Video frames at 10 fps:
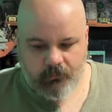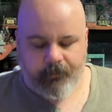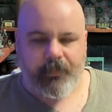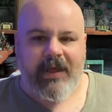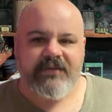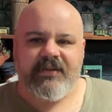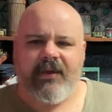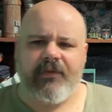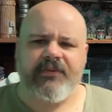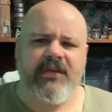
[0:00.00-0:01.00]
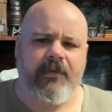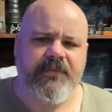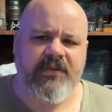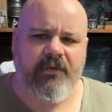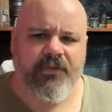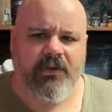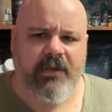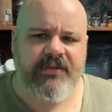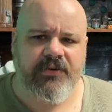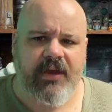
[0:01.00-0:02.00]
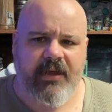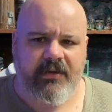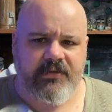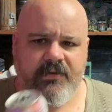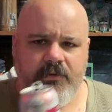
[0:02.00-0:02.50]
blasting out of the tips of the laser cannons.